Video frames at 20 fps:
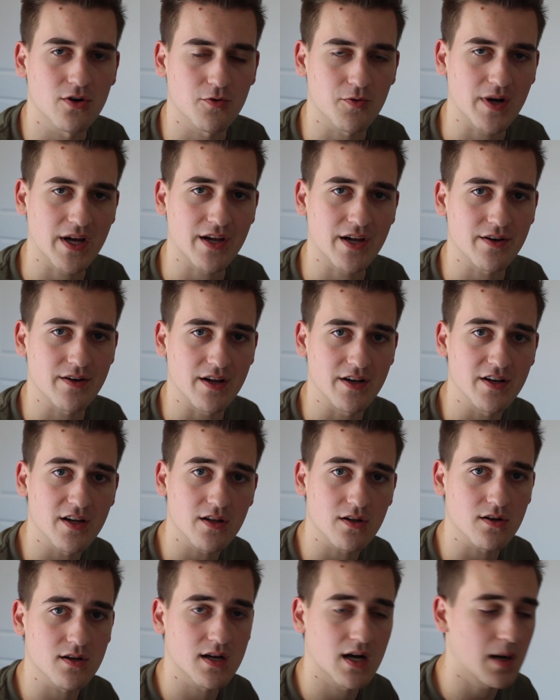around
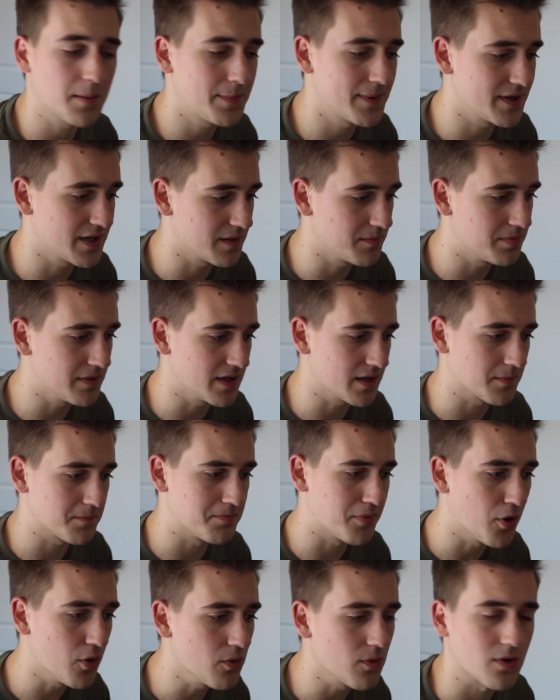another company being
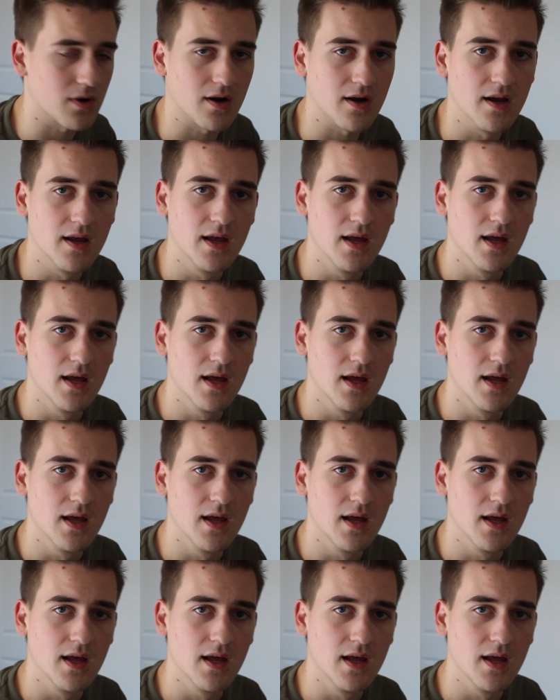poor